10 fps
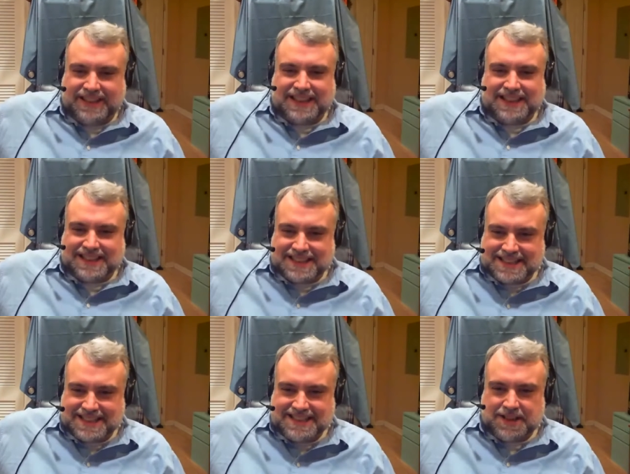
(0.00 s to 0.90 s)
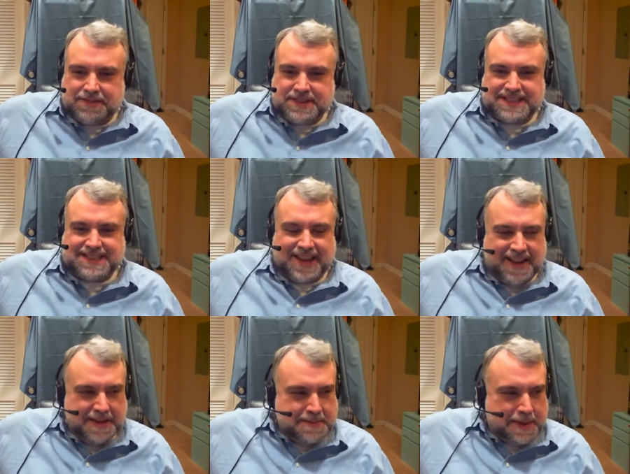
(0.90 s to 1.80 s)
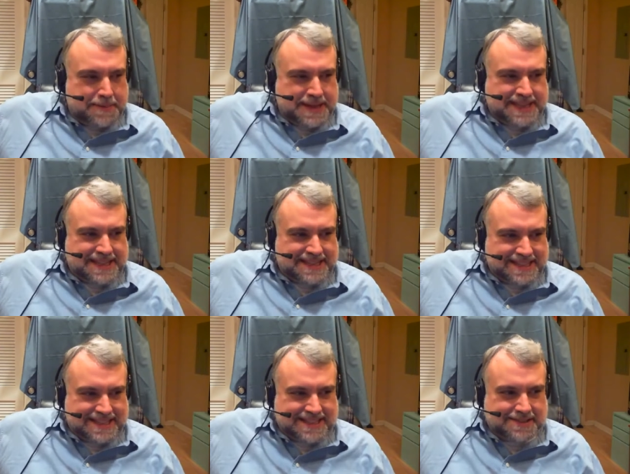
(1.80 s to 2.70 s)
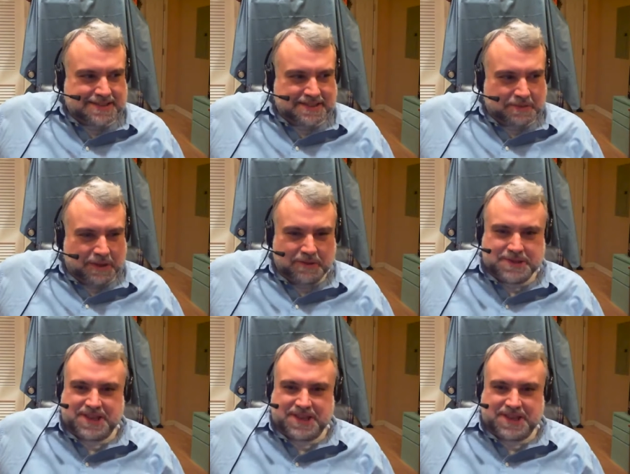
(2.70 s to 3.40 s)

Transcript: think this is of its time. I mean, this is what was